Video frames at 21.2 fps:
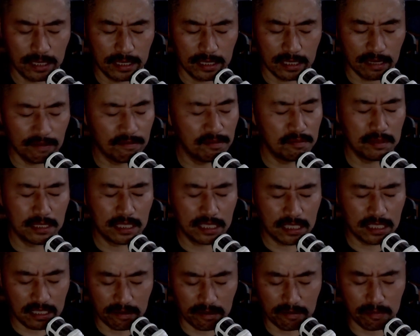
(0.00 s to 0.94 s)
they will be
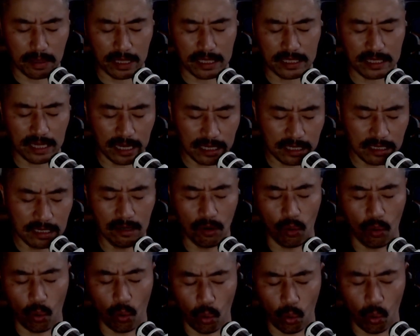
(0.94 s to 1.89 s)
deceived by Satan
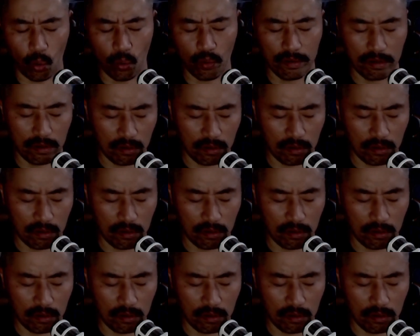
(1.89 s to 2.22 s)
or